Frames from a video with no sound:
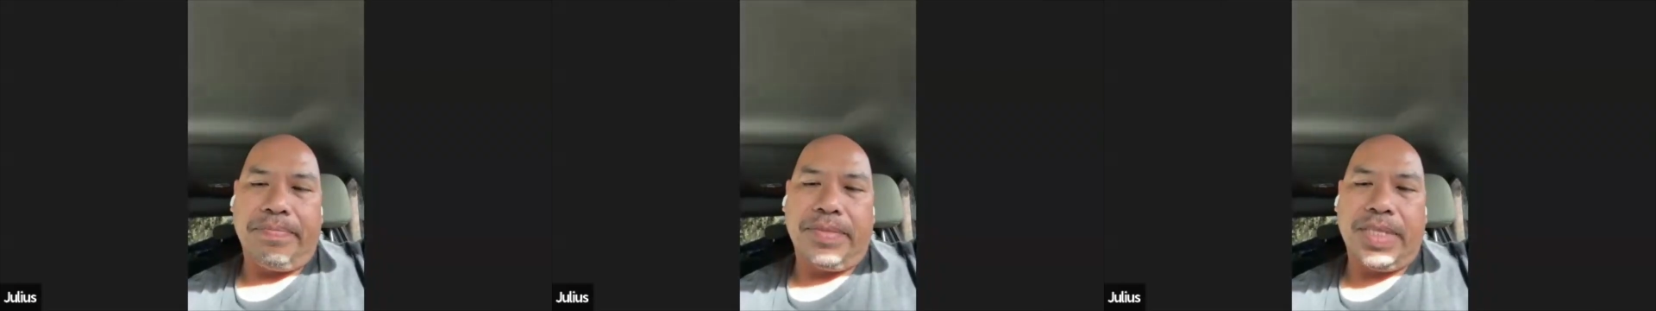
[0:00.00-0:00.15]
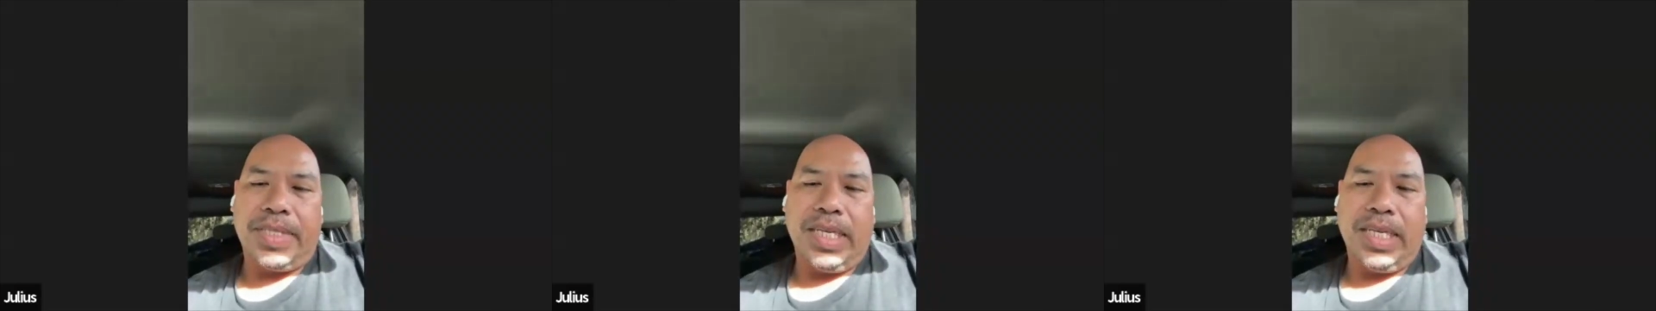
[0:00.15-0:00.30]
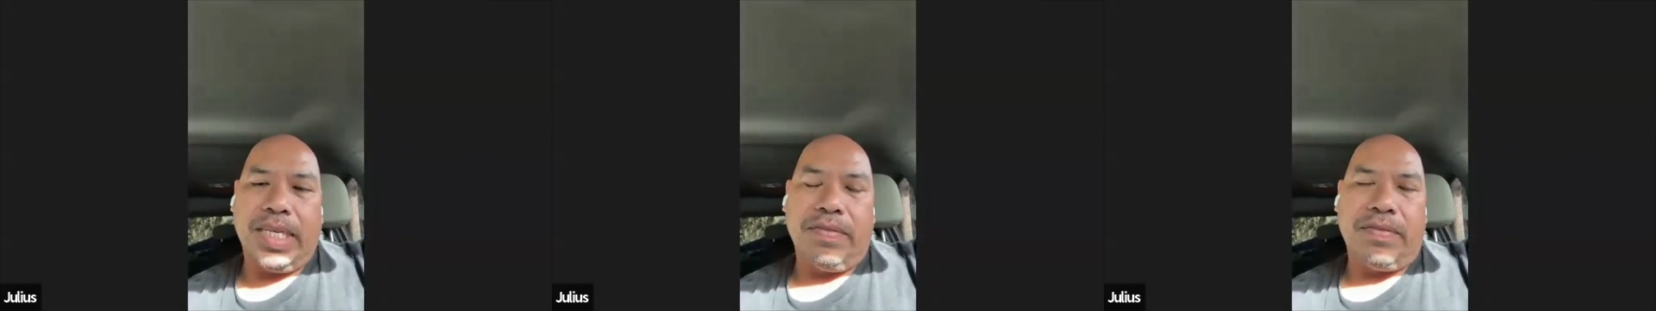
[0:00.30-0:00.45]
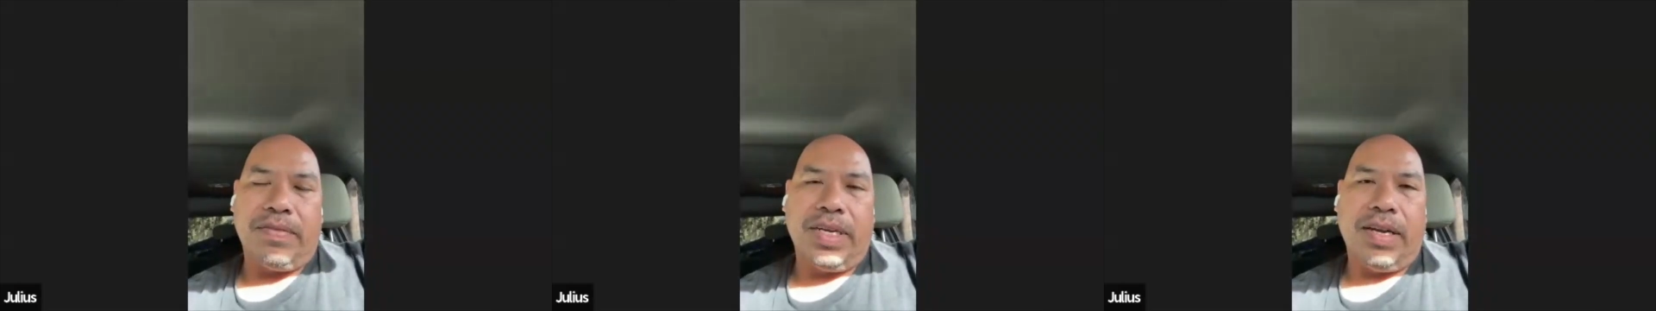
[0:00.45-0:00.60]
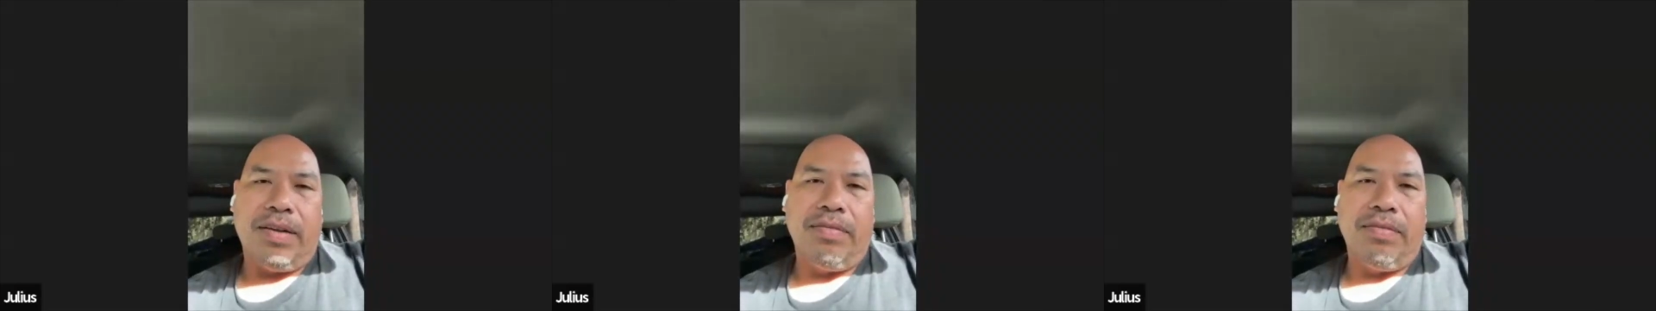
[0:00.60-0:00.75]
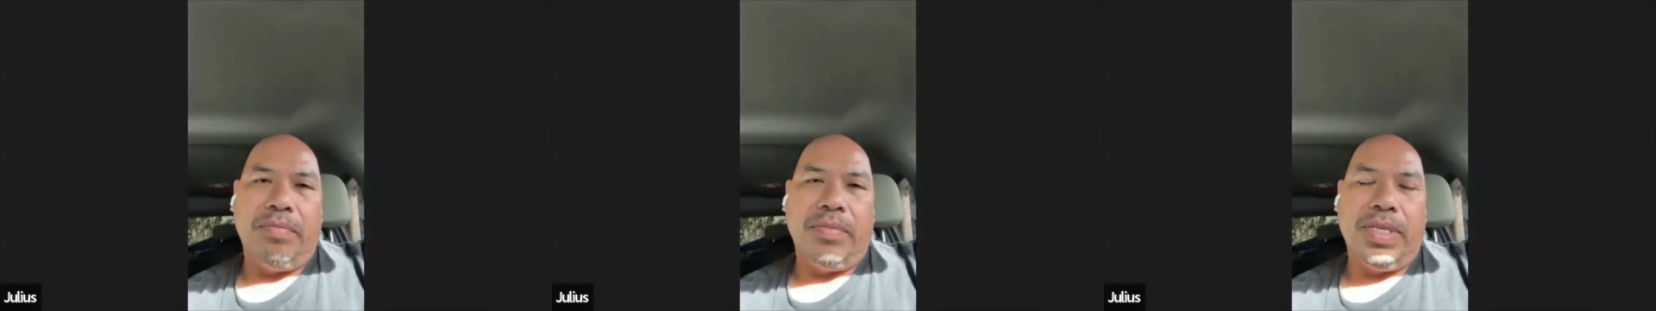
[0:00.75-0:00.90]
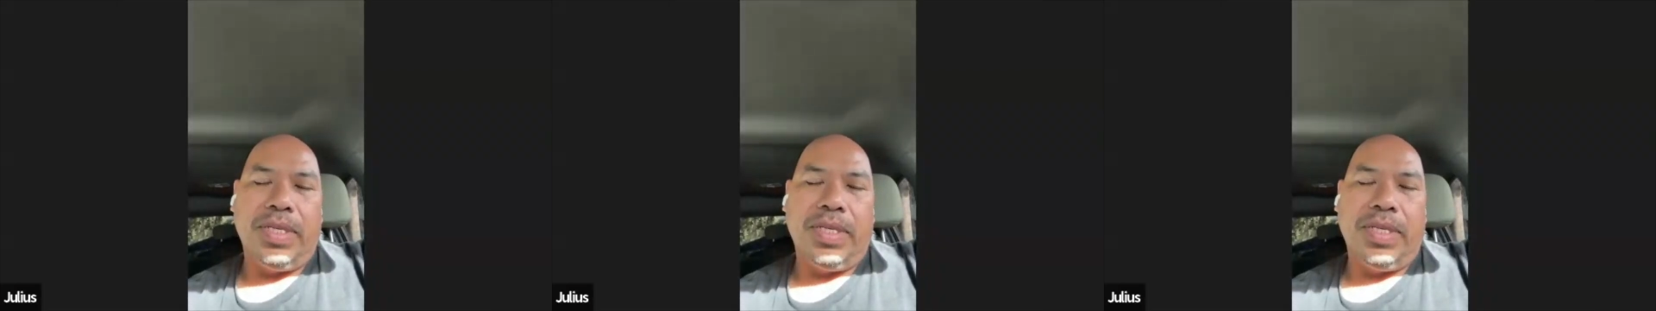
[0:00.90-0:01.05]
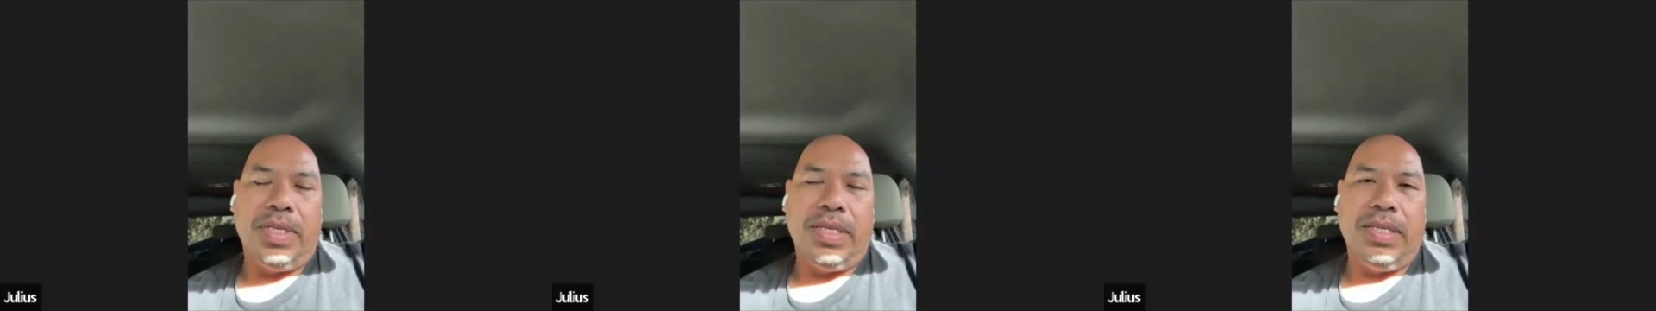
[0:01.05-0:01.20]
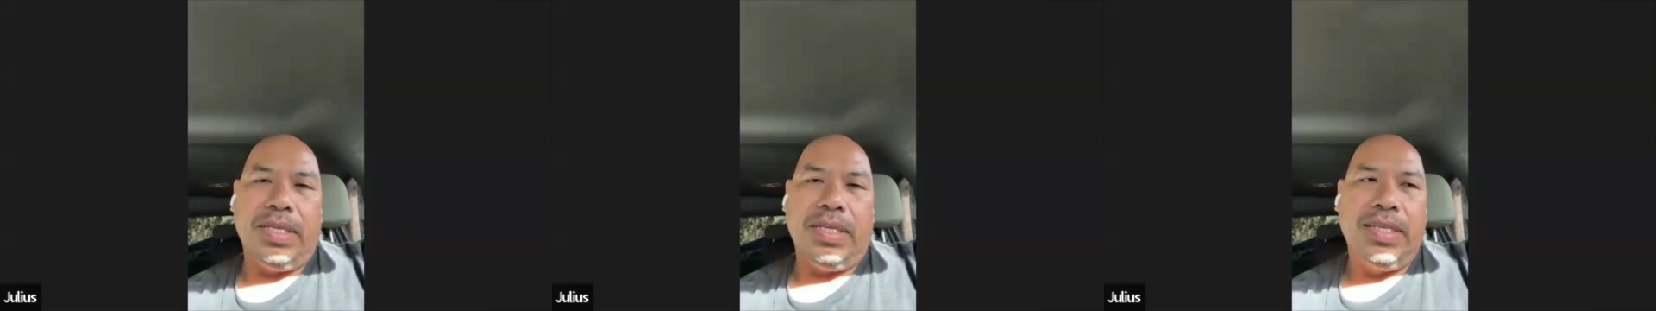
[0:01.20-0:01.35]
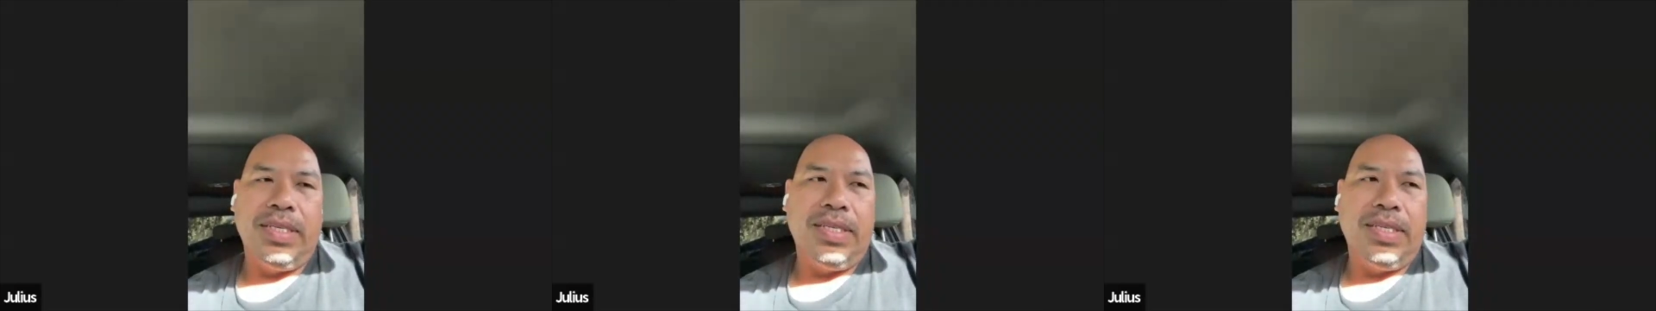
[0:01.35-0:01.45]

Thank you for having me.